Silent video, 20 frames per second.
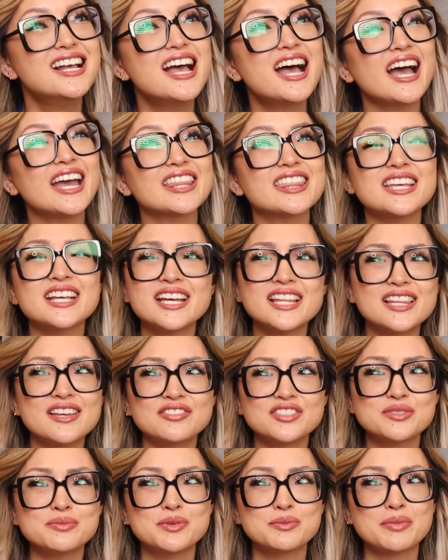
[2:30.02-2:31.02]
I think I
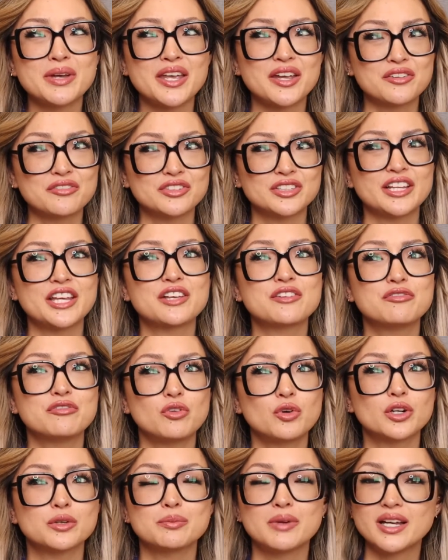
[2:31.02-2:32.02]
left them in my hair for like
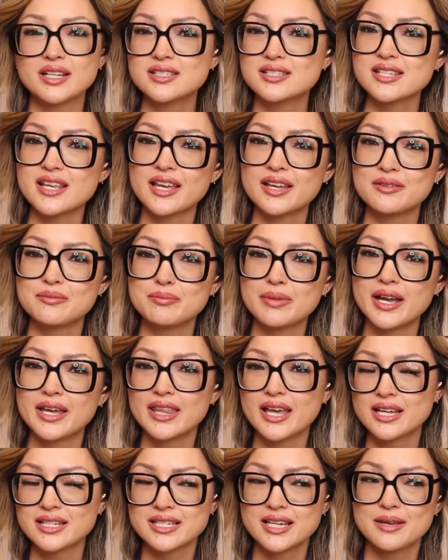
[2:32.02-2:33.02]
4 months, and by
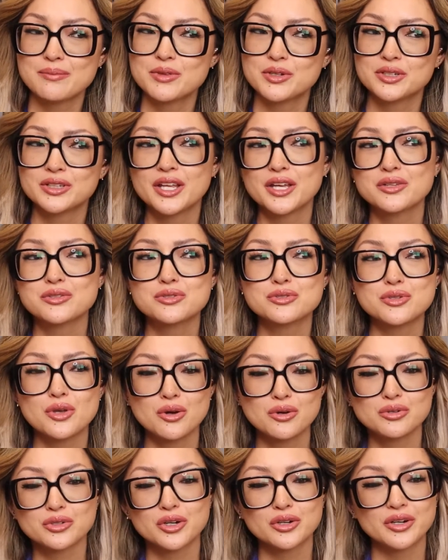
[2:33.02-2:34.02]
that time they're like
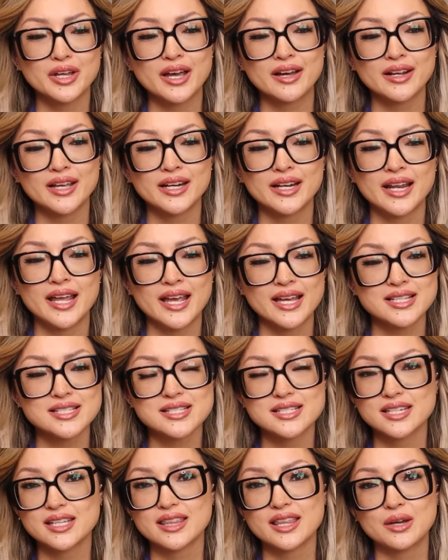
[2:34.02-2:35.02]
so grown out and
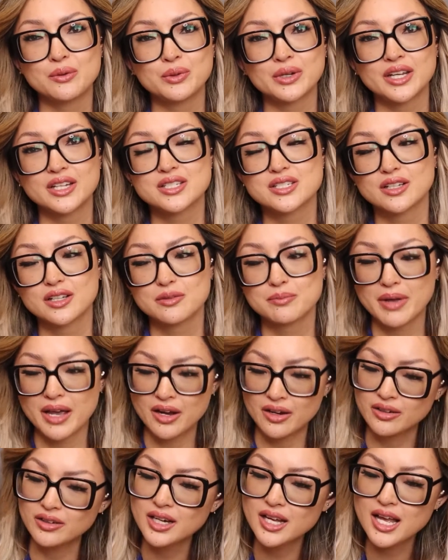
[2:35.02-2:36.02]
nasty that when I took them
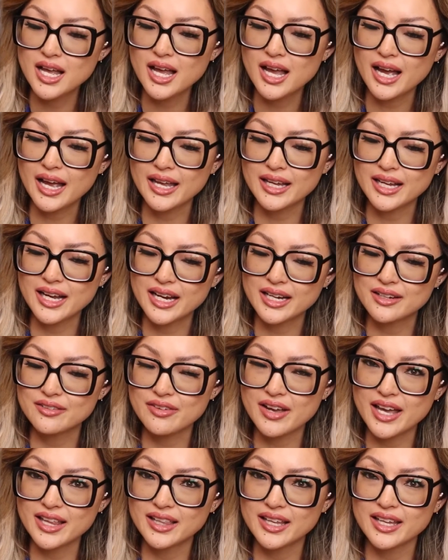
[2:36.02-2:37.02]
out, I kind of
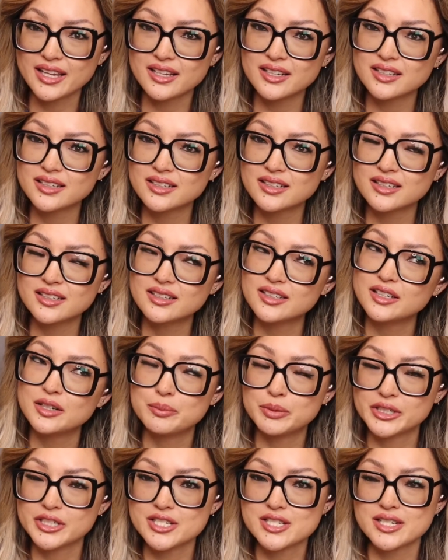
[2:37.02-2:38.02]
had like a
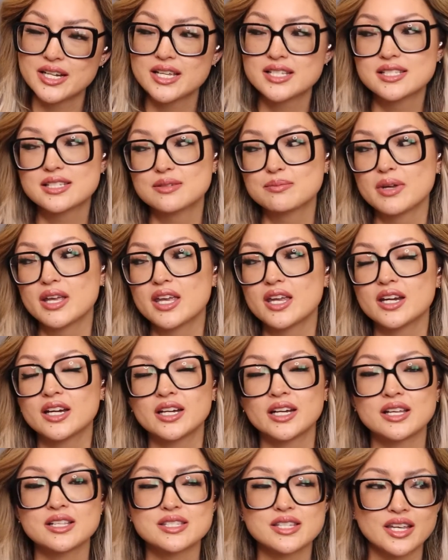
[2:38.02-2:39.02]
bird's nest in my hair,
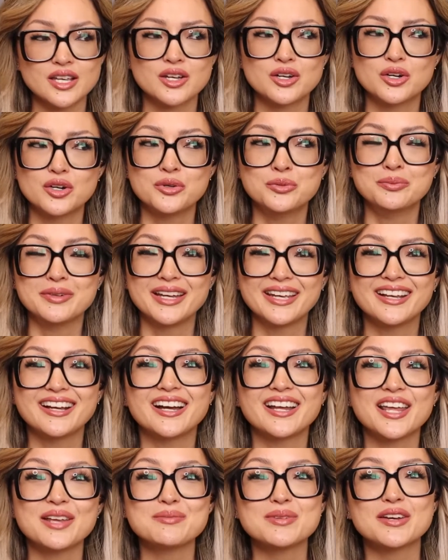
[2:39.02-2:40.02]
and I was like, oh my
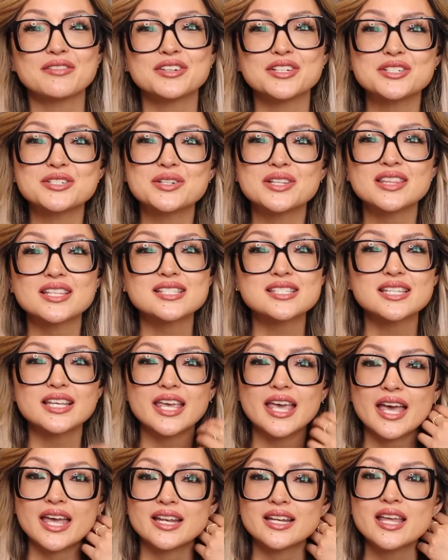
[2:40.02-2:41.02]
god, I'm never doing this
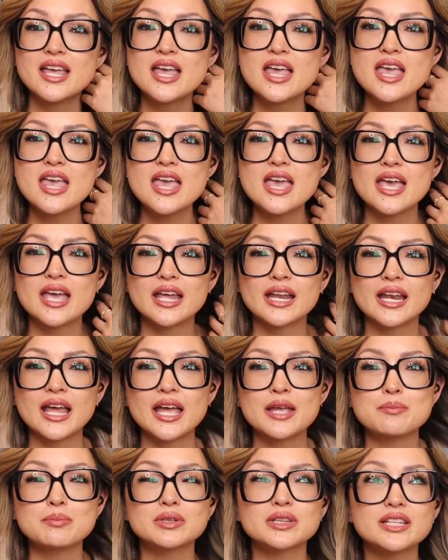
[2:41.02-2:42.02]
again. And
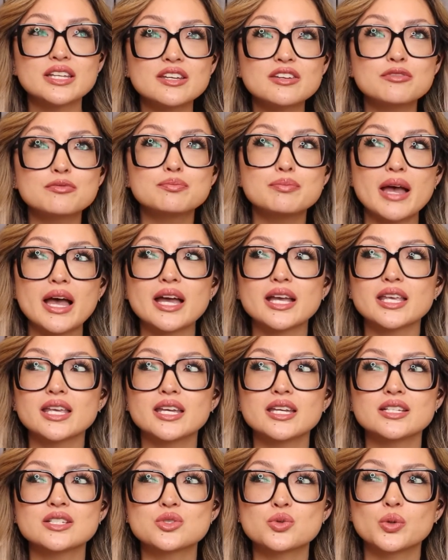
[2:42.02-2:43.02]
I believe back
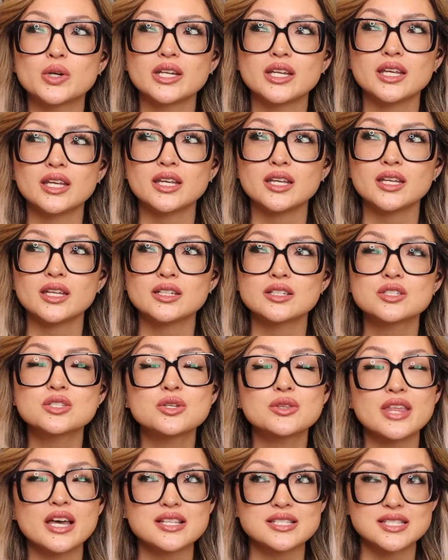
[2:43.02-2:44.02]
in
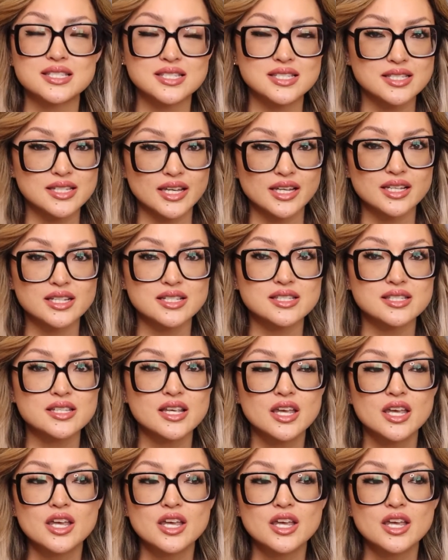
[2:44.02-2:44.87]
2006,